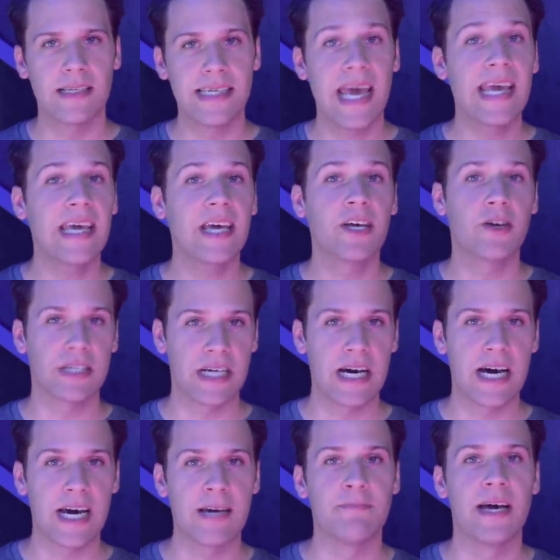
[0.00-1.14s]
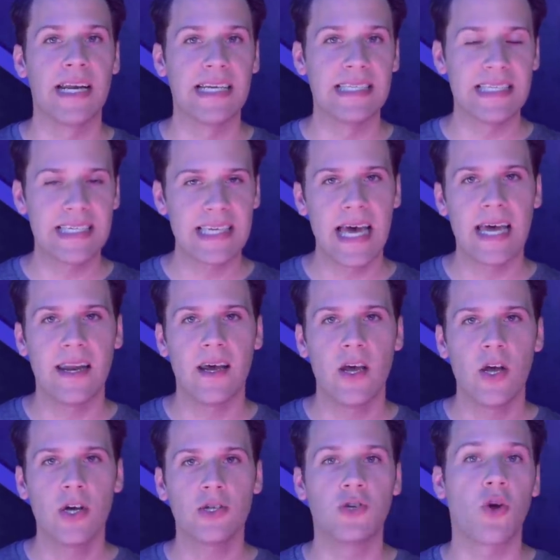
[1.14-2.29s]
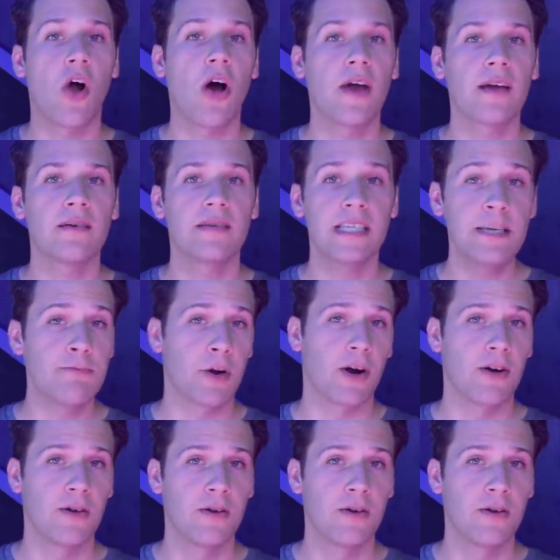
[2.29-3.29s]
taking your time and instead drawing deeper,